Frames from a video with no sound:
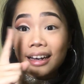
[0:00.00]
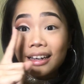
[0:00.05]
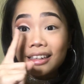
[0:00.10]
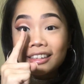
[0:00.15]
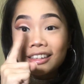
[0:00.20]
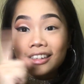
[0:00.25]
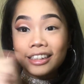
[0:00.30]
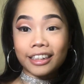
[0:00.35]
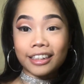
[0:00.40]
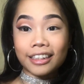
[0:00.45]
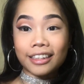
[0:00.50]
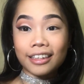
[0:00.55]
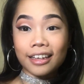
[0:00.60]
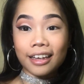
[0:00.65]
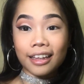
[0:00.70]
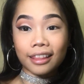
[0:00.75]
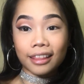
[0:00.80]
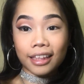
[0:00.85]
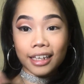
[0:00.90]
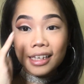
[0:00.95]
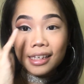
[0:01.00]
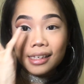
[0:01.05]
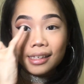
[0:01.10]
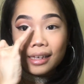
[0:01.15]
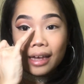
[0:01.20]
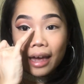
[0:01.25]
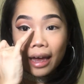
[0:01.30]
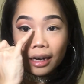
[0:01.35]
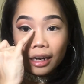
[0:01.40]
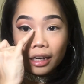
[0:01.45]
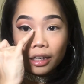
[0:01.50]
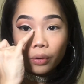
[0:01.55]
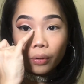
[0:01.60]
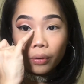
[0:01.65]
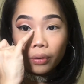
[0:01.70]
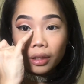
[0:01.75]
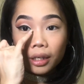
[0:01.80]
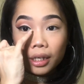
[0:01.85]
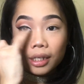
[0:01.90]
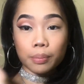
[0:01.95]
did this and
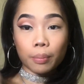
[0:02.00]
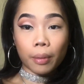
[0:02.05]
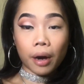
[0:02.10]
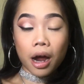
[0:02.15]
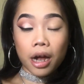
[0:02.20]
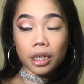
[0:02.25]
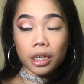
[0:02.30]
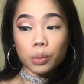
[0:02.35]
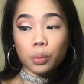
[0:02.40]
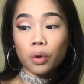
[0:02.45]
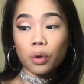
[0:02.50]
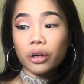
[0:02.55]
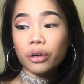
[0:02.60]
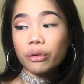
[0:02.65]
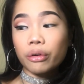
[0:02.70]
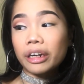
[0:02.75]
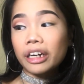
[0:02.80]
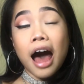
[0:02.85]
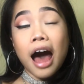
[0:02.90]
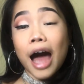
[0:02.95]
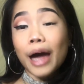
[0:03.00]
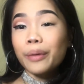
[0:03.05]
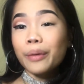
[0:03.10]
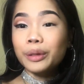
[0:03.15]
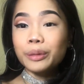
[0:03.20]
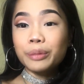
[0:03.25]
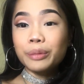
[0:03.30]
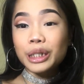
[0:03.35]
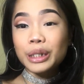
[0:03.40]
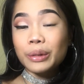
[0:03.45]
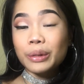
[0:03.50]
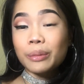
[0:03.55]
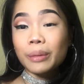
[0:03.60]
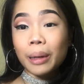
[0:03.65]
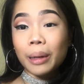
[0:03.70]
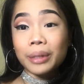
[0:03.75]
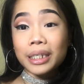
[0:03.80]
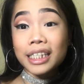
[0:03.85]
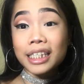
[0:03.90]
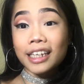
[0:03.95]
ignore this, my eye is watering, I will be doing my
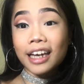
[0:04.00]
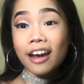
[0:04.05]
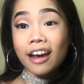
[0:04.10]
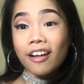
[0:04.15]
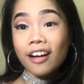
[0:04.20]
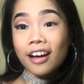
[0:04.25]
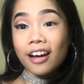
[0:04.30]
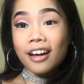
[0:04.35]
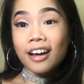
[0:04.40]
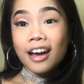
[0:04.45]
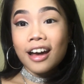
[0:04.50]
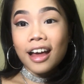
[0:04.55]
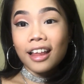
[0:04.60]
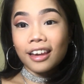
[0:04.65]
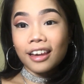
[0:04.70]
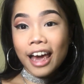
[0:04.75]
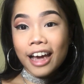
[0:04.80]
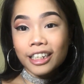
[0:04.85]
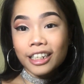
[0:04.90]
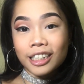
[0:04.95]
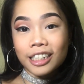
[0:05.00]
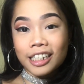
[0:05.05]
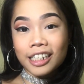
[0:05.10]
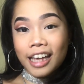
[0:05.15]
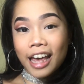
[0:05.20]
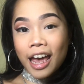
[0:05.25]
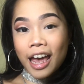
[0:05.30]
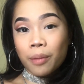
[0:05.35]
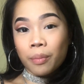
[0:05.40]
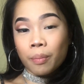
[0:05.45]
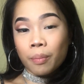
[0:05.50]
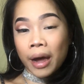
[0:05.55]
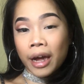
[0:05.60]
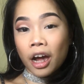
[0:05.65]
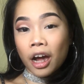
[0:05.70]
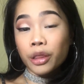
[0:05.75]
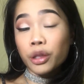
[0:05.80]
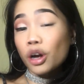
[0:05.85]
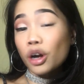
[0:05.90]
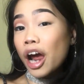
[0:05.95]
mascara, lashes, and my
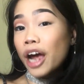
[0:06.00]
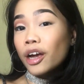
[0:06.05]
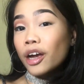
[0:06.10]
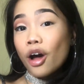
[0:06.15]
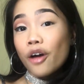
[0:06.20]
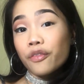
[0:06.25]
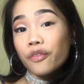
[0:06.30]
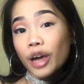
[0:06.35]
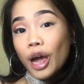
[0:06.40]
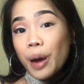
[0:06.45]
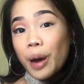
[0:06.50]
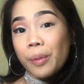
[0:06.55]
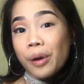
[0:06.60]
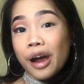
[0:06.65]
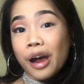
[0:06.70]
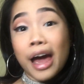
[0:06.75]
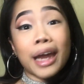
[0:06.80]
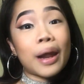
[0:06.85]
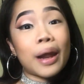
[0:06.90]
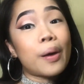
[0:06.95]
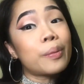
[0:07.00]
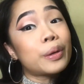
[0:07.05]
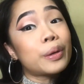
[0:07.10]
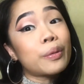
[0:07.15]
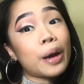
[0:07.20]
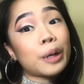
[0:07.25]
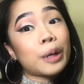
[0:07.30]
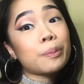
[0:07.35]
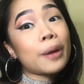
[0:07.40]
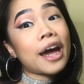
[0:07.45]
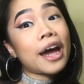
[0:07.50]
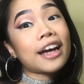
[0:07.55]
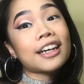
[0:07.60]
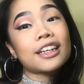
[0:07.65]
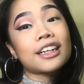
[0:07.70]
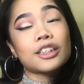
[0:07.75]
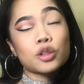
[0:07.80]
other eye off camera, and I'll be right back.